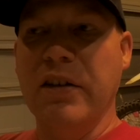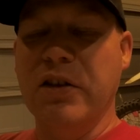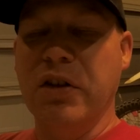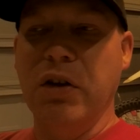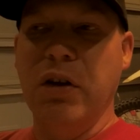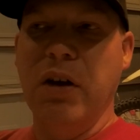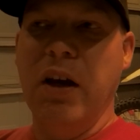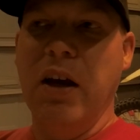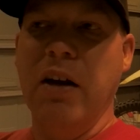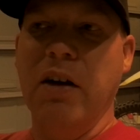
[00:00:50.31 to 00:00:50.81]
So
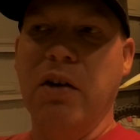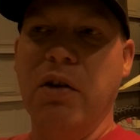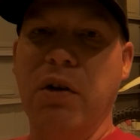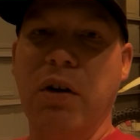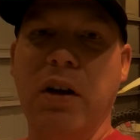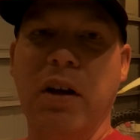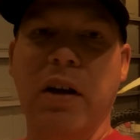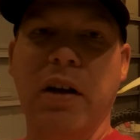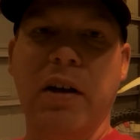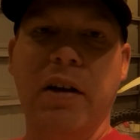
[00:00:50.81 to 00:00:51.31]
he had
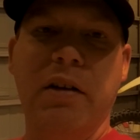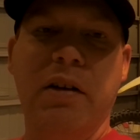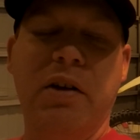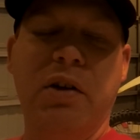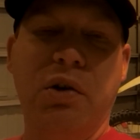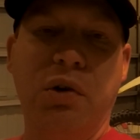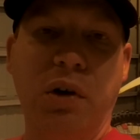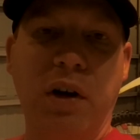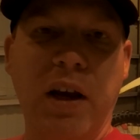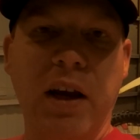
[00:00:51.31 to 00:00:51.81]
to
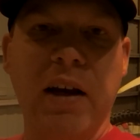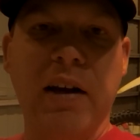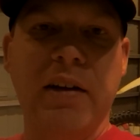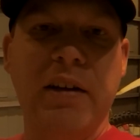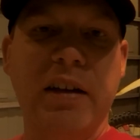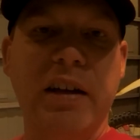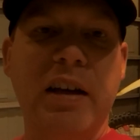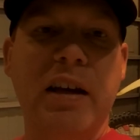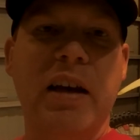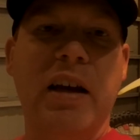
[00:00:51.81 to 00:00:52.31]
create
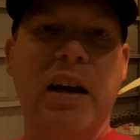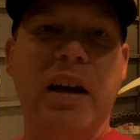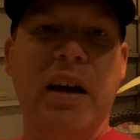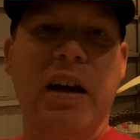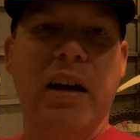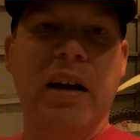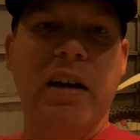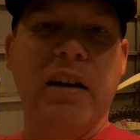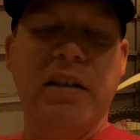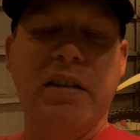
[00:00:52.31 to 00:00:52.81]

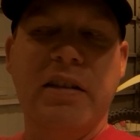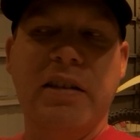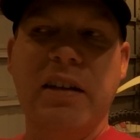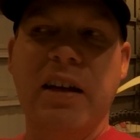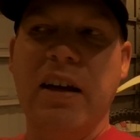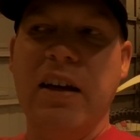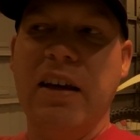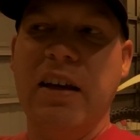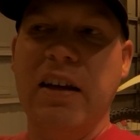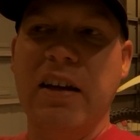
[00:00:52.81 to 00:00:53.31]
a
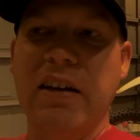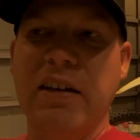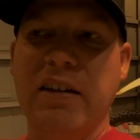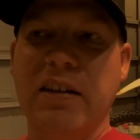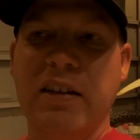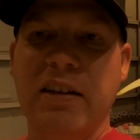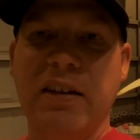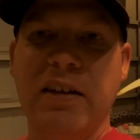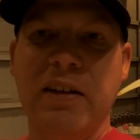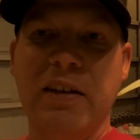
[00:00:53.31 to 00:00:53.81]
second
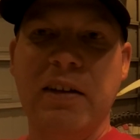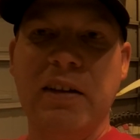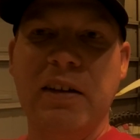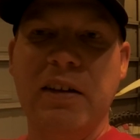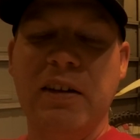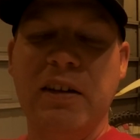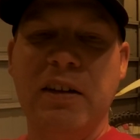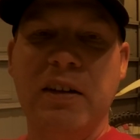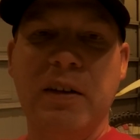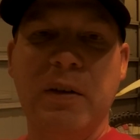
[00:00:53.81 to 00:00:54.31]

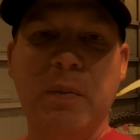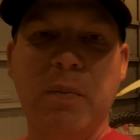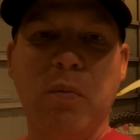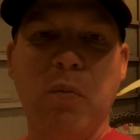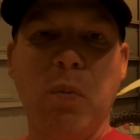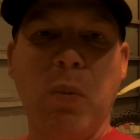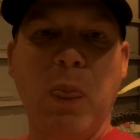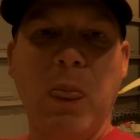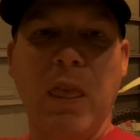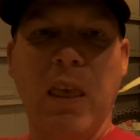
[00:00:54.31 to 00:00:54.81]

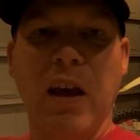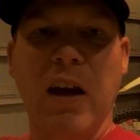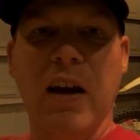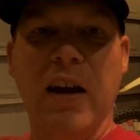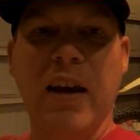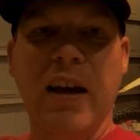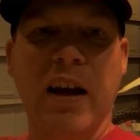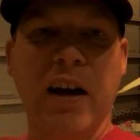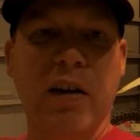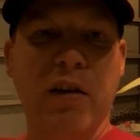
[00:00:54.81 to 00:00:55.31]

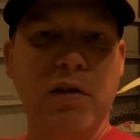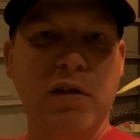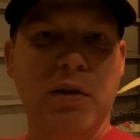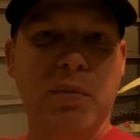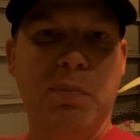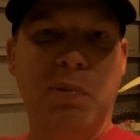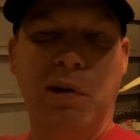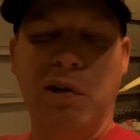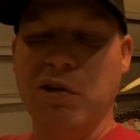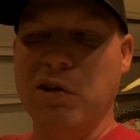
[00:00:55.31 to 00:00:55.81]
account,
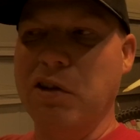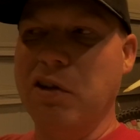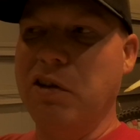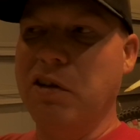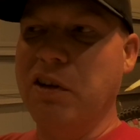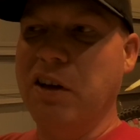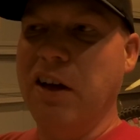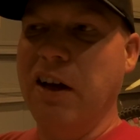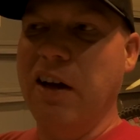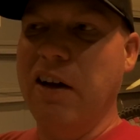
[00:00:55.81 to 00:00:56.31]

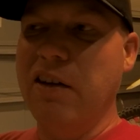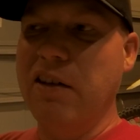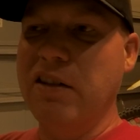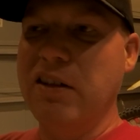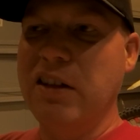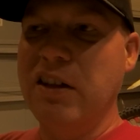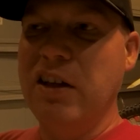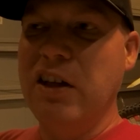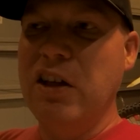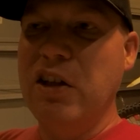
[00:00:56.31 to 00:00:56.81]
personal account,
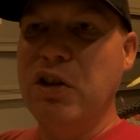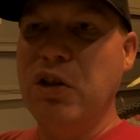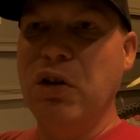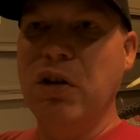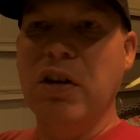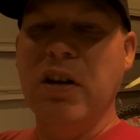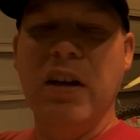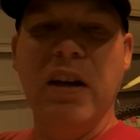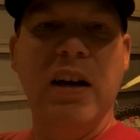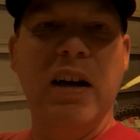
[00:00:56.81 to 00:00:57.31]
so he
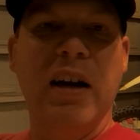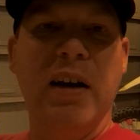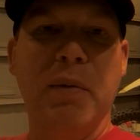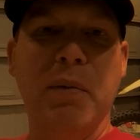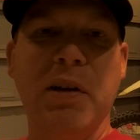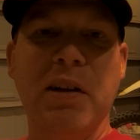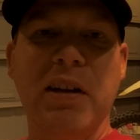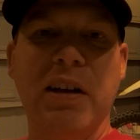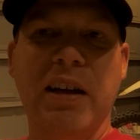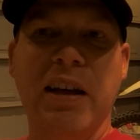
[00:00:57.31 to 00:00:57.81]
could get on and
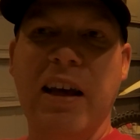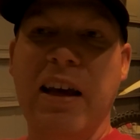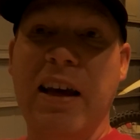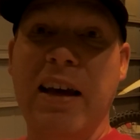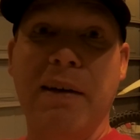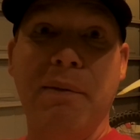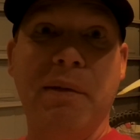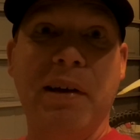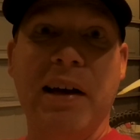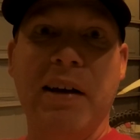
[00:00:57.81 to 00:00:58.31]
be like, hey,
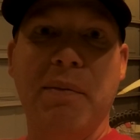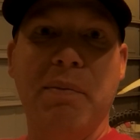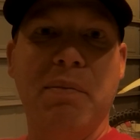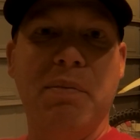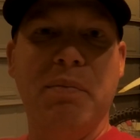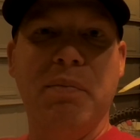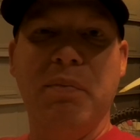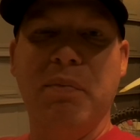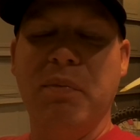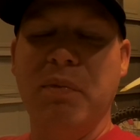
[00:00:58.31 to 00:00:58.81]
I've got
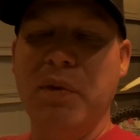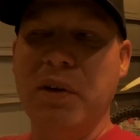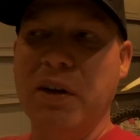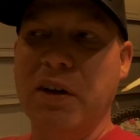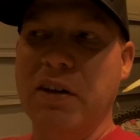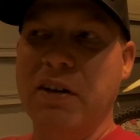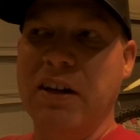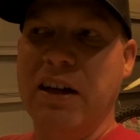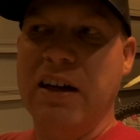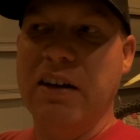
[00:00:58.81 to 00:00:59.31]

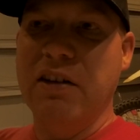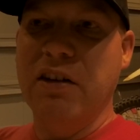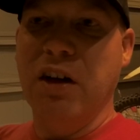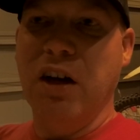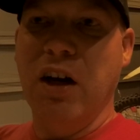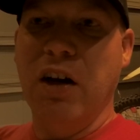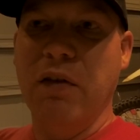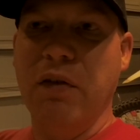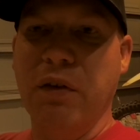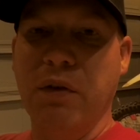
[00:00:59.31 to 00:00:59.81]
locked
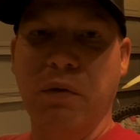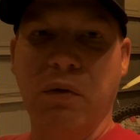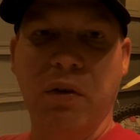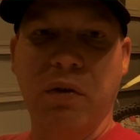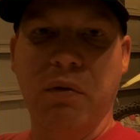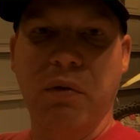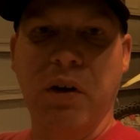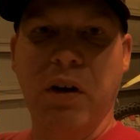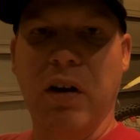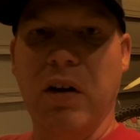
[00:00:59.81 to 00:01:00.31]
off,
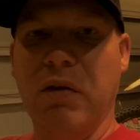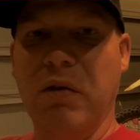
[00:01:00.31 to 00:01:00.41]
and we all